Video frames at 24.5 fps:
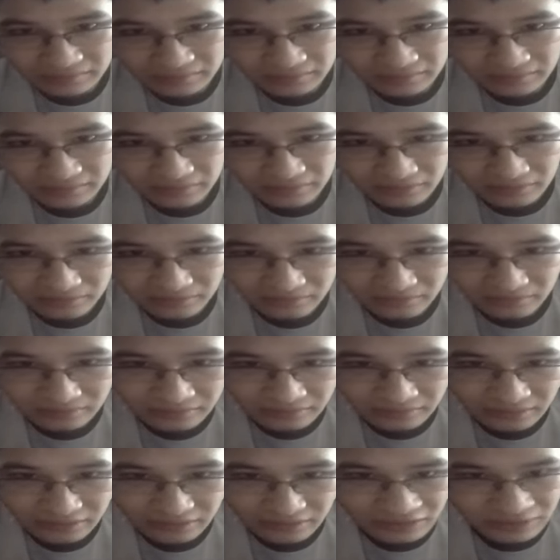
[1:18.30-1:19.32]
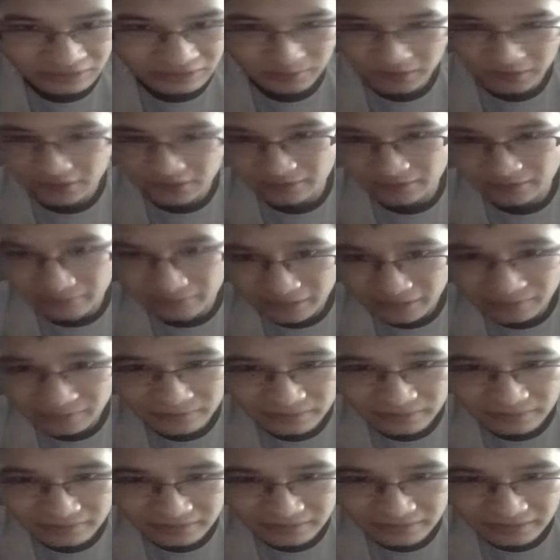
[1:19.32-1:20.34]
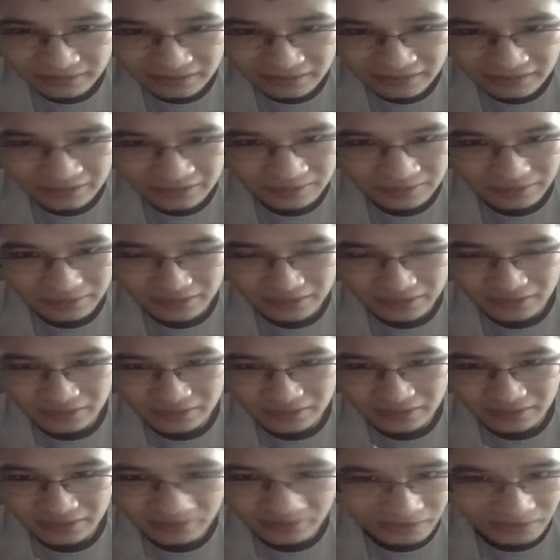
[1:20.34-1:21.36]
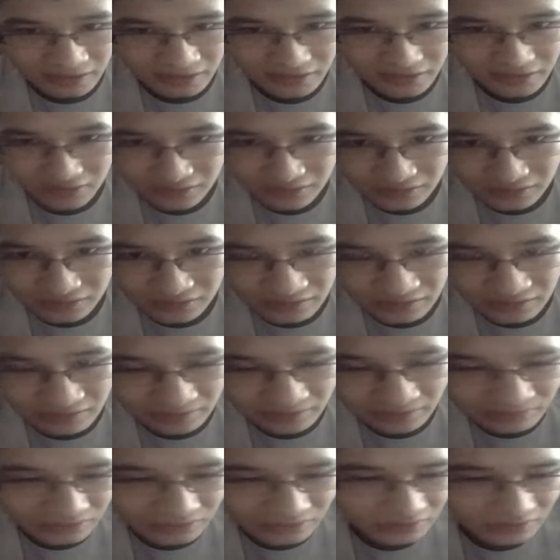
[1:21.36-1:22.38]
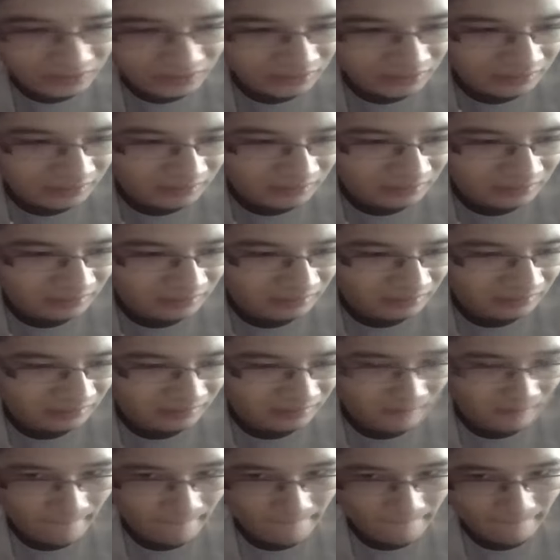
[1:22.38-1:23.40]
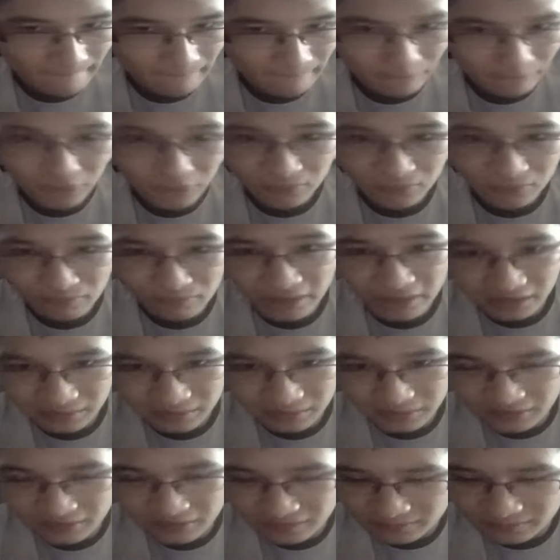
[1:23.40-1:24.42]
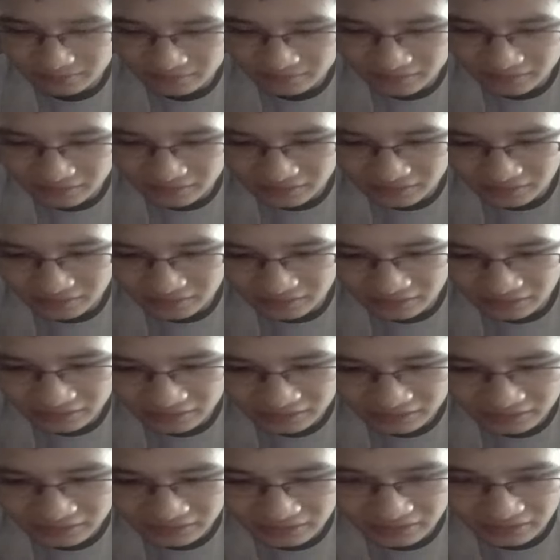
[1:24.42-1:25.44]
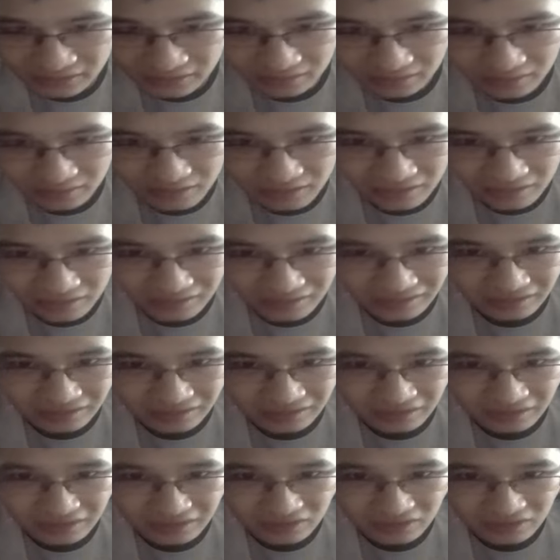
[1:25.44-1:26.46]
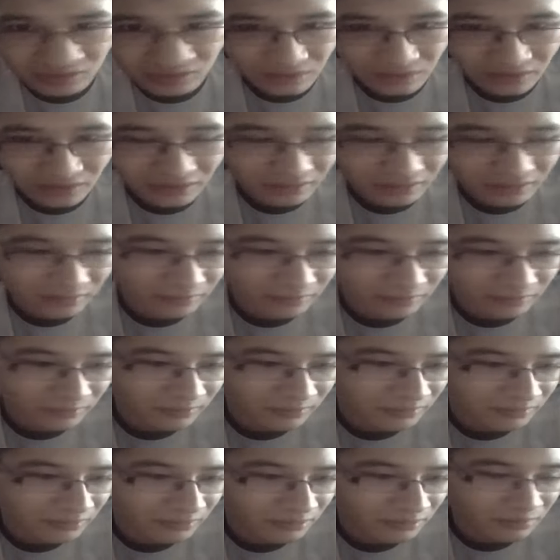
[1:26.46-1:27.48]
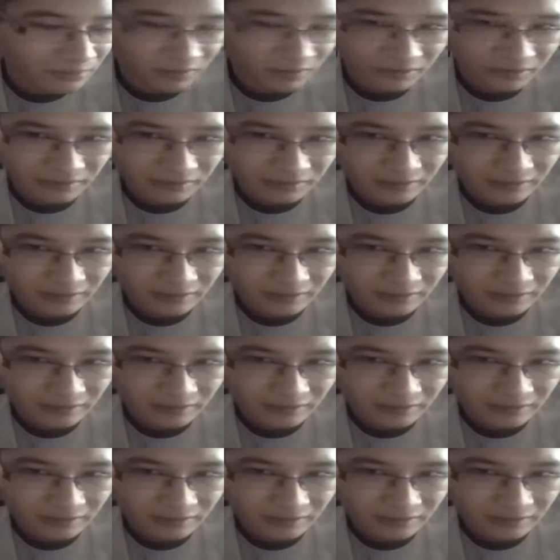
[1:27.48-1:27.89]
school is just because of my fault. It's just because I'm lazy. I'm just well, mainly because I'm lazy and I just lost interest of doing it.